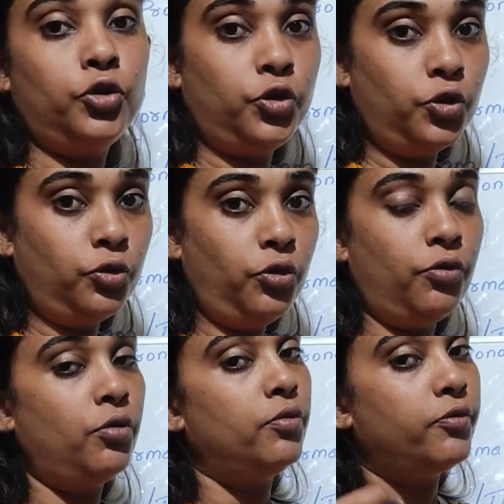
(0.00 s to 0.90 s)
you,
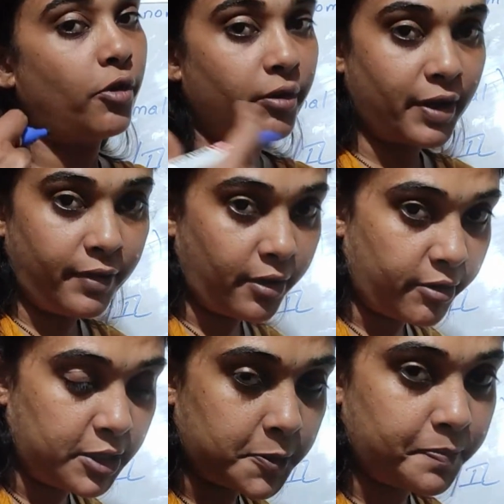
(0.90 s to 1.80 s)
for giving
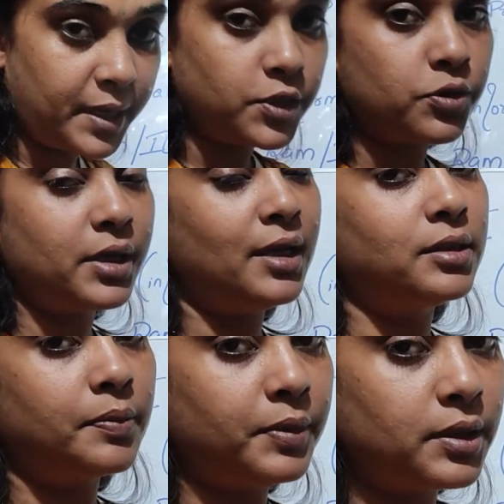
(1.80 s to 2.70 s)
respect to the
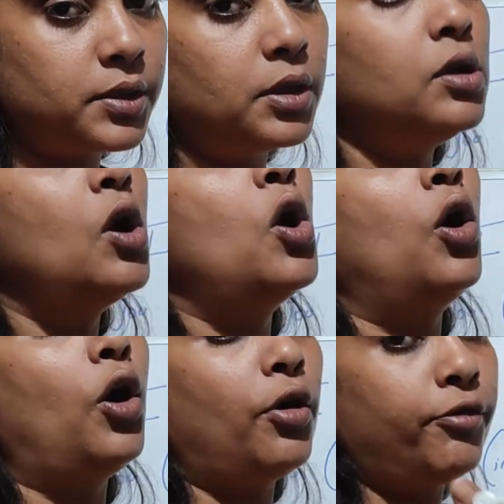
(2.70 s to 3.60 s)
elder person,
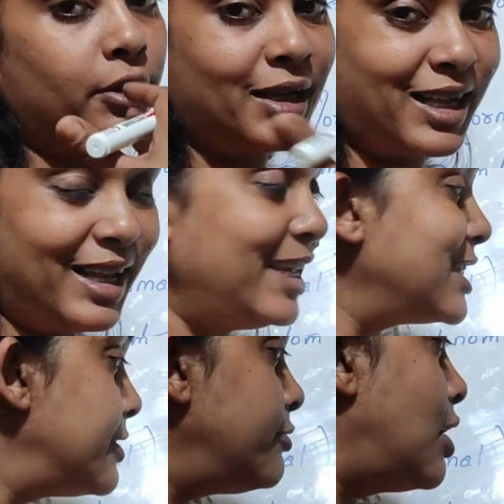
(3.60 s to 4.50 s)
or for the
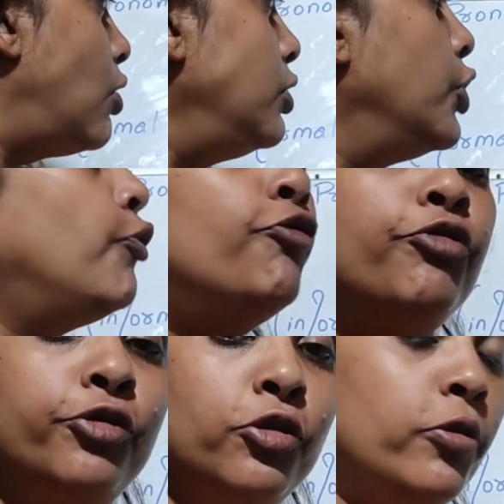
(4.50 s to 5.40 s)
collective noun.
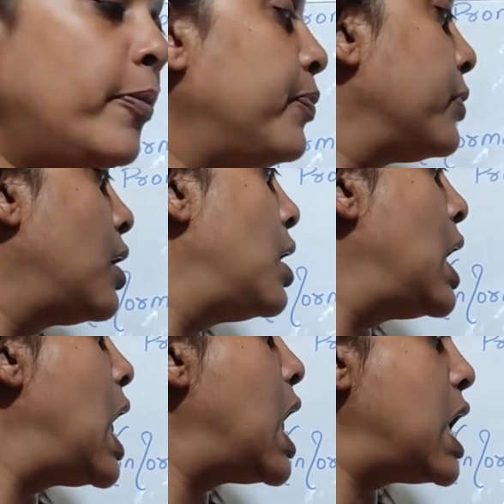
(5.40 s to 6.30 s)
Vous,
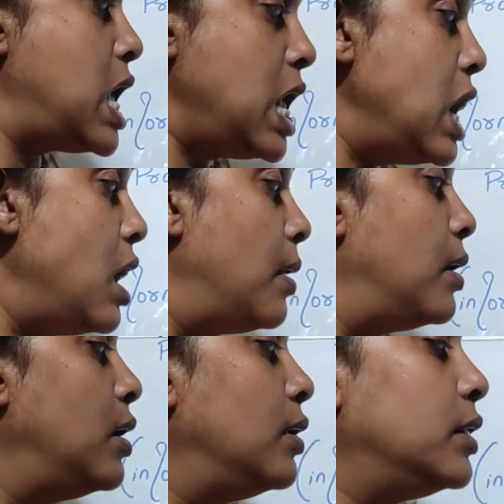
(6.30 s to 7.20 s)
il,
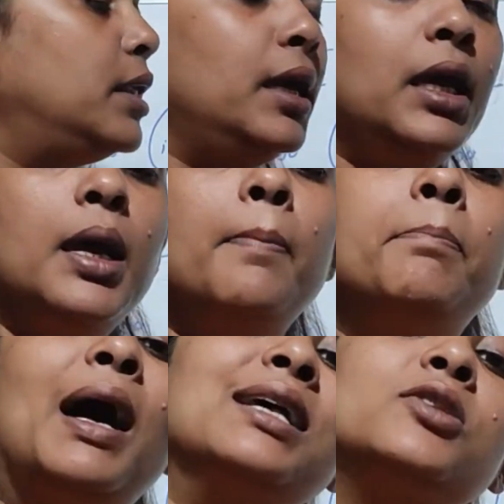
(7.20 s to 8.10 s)
they,
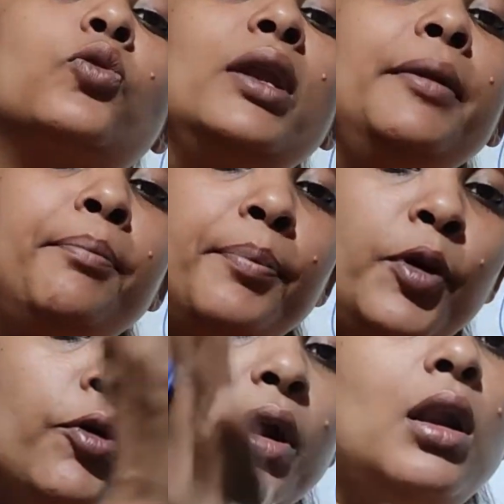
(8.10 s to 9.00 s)
masculine
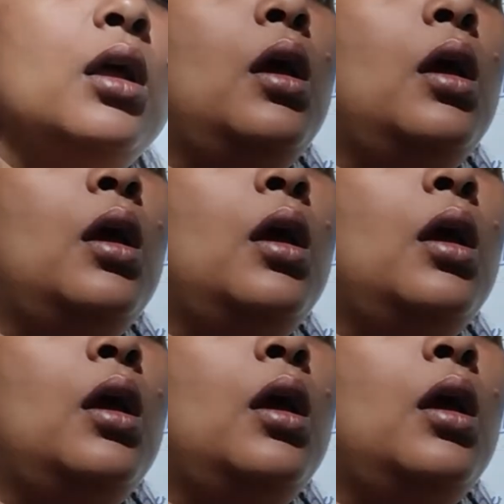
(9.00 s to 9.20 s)
plural.